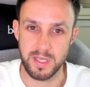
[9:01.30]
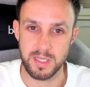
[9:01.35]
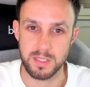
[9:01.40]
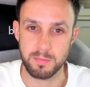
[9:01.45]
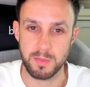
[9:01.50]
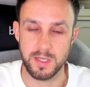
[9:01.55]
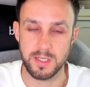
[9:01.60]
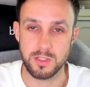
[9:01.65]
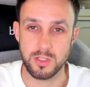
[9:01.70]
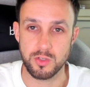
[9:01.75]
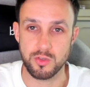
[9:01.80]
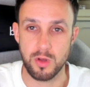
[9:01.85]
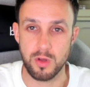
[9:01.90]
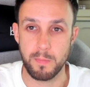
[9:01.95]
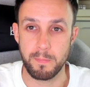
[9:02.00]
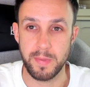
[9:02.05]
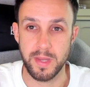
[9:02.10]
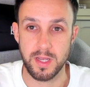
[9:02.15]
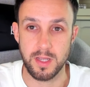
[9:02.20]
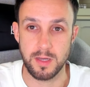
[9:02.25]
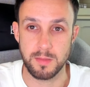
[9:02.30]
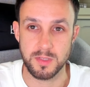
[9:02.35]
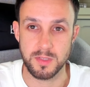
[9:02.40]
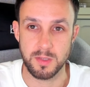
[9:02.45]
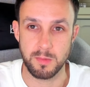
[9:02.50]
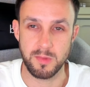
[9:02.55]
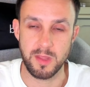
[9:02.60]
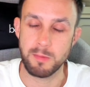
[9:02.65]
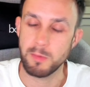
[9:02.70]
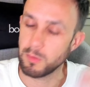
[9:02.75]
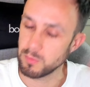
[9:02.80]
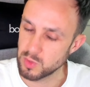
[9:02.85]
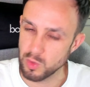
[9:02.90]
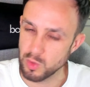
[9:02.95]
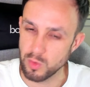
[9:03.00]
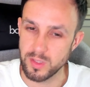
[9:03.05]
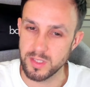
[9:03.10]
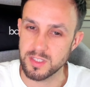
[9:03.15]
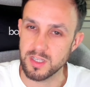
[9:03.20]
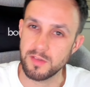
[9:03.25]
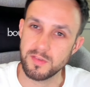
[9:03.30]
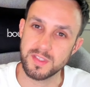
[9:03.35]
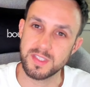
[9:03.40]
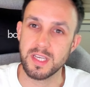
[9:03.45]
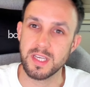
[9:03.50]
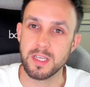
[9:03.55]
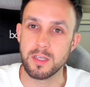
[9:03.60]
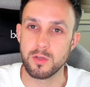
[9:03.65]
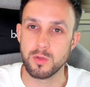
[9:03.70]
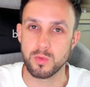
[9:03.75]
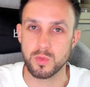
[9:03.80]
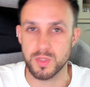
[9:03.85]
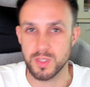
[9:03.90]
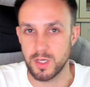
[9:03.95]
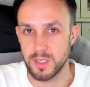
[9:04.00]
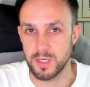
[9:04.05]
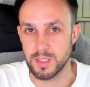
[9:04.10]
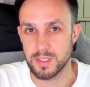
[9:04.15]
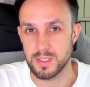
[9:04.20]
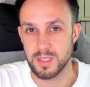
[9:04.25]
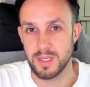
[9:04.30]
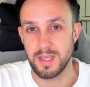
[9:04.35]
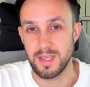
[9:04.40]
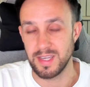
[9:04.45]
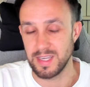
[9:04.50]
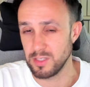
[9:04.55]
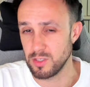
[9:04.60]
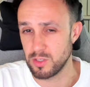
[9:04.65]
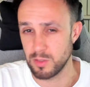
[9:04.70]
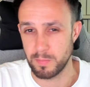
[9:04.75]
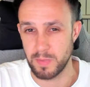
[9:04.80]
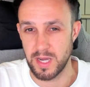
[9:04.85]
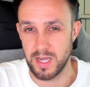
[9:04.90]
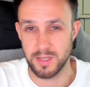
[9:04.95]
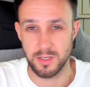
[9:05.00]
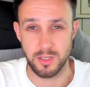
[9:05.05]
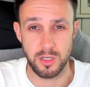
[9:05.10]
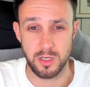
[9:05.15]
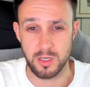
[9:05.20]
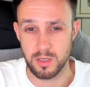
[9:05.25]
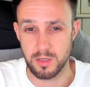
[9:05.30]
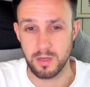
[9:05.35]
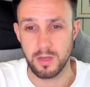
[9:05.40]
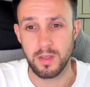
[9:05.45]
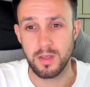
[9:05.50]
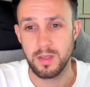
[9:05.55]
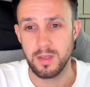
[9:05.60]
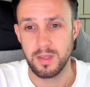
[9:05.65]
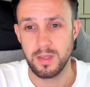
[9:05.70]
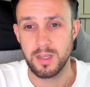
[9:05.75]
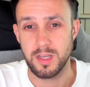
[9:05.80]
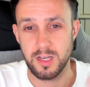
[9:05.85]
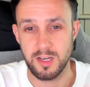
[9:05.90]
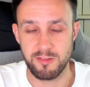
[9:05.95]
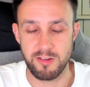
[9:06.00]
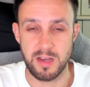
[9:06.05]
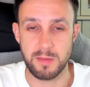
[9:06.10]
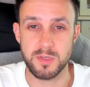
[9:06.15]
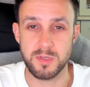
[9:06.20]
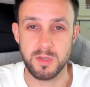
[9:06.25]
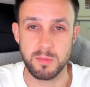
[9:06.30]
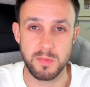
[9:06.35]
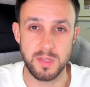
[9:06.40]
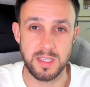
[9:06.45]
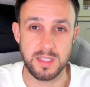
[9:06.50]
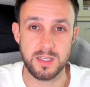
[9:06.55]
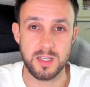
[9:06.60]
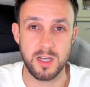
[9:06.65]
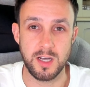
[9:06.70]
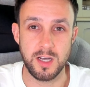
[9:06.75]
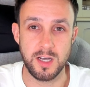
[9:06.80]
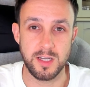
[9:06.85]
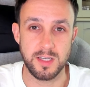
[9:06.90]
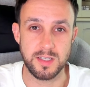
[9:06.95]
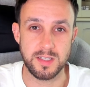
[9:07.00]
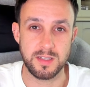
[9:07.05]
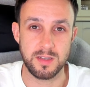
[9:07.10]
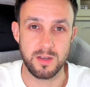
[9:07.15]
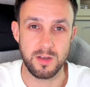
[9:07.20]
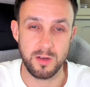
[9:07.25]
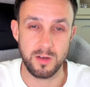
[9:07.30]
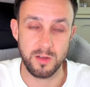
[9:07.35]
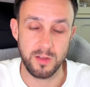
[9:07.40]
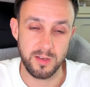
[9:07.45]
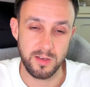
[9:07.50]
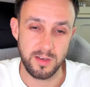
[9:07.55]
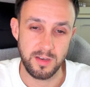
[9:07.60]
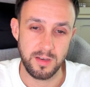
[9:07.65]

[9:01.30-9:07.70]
place to try and pick up some of them. I'm sure there's other single sites in Japan you can grab some of these cards on.